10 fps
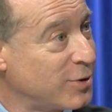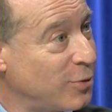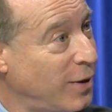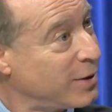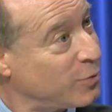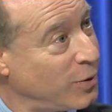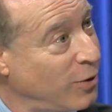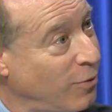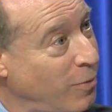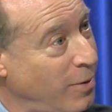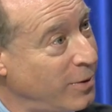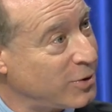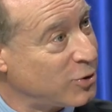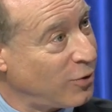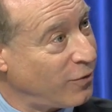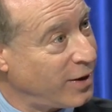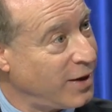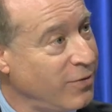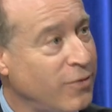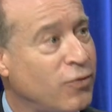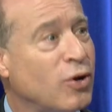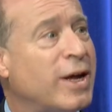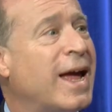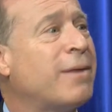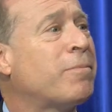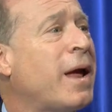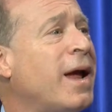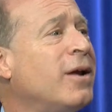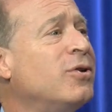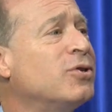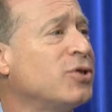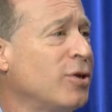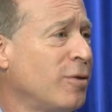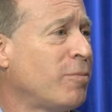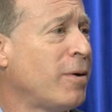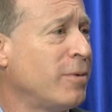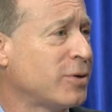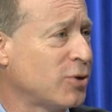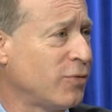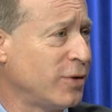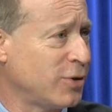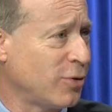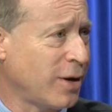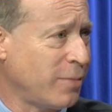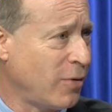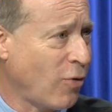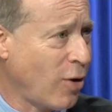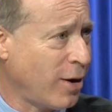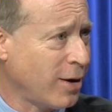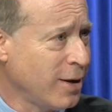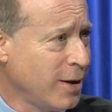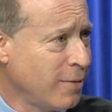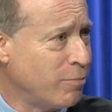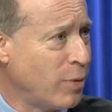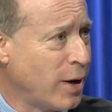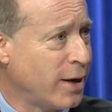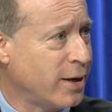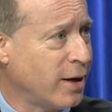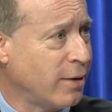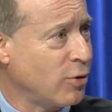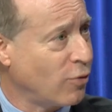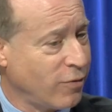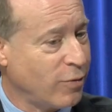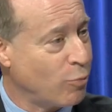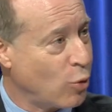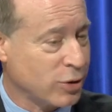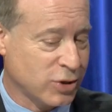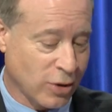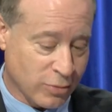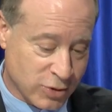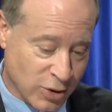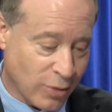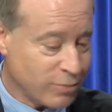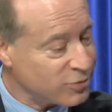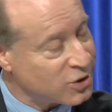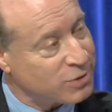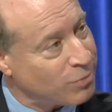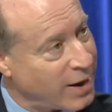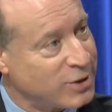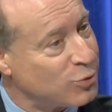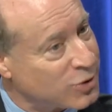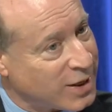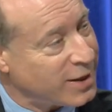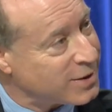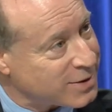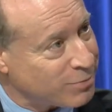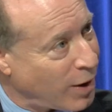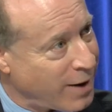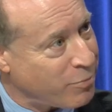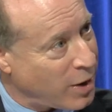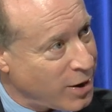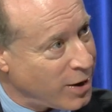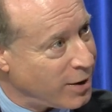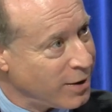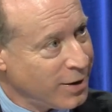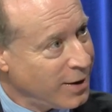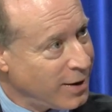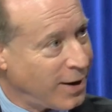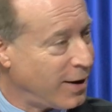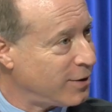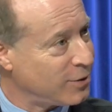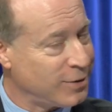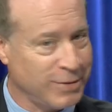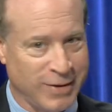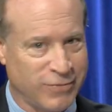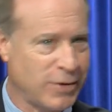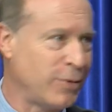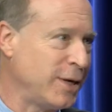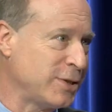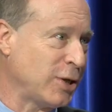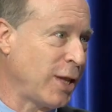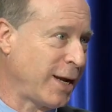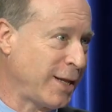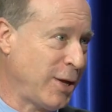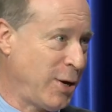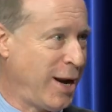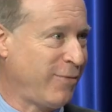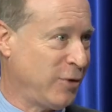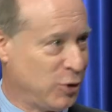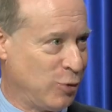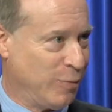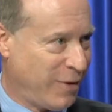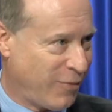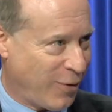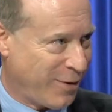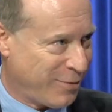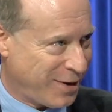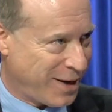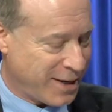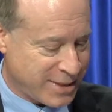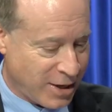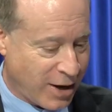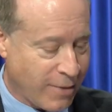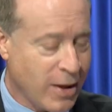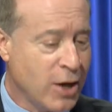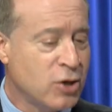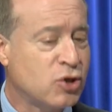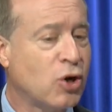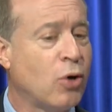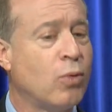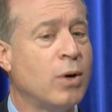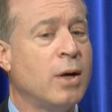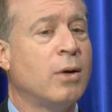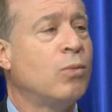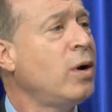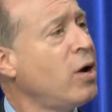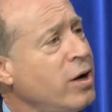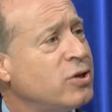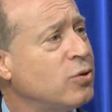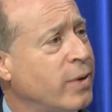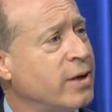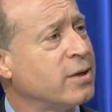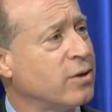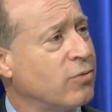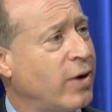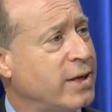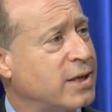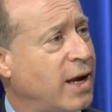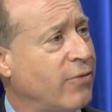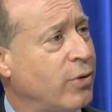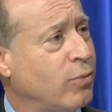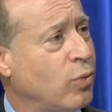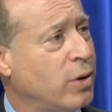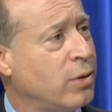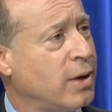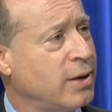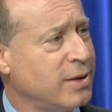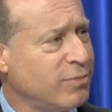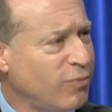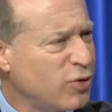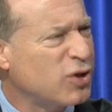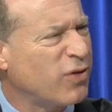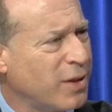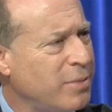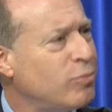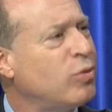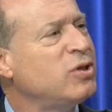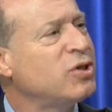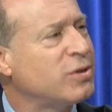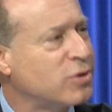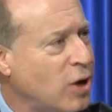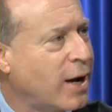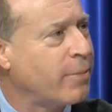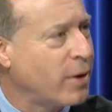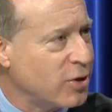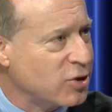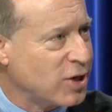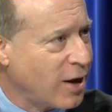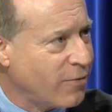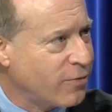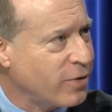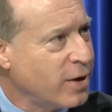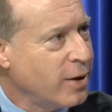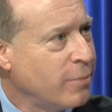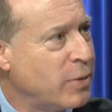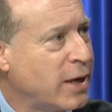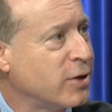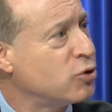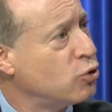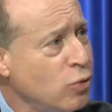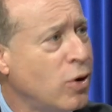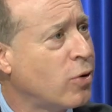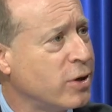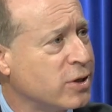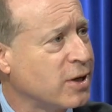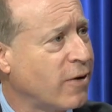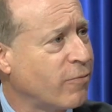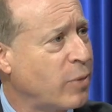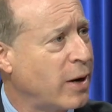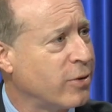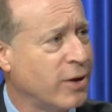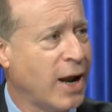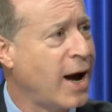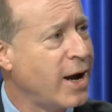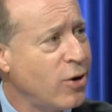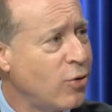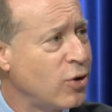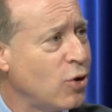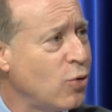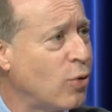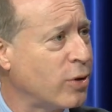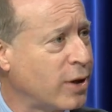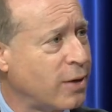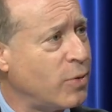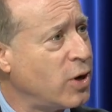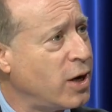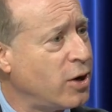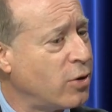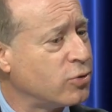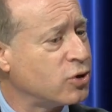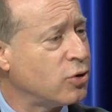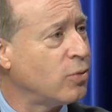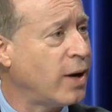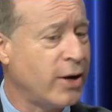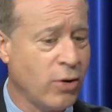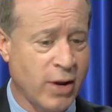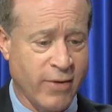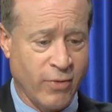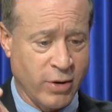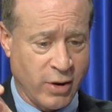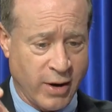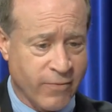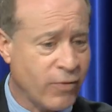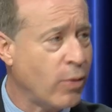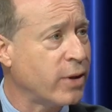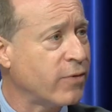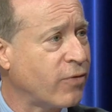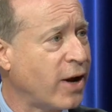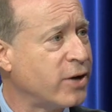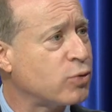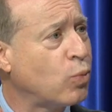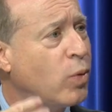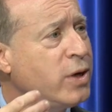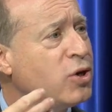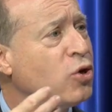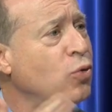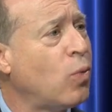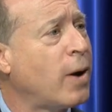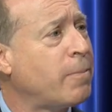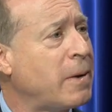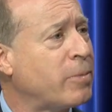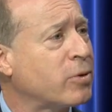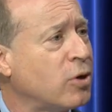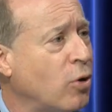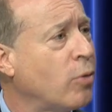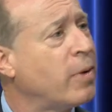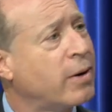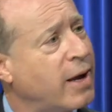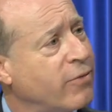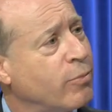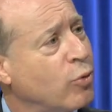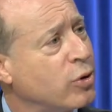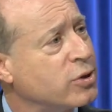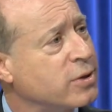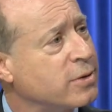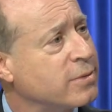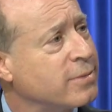So that's when you're a public servant. Even if you get paid, you're still a public servant, don't get me wrong, but um, you're even more so. So just my two cents, my opinion. Uh, if someone doesn't like it, they're going to have to shoot me for it. What can I tell you? So what got you into the race, Kevin? What, first of all, why don't you talk about yourself? Because you know yourself better than I know you or the community knows you. I know you have all your info on the flyers. What do you want people to know about Kevin Borges?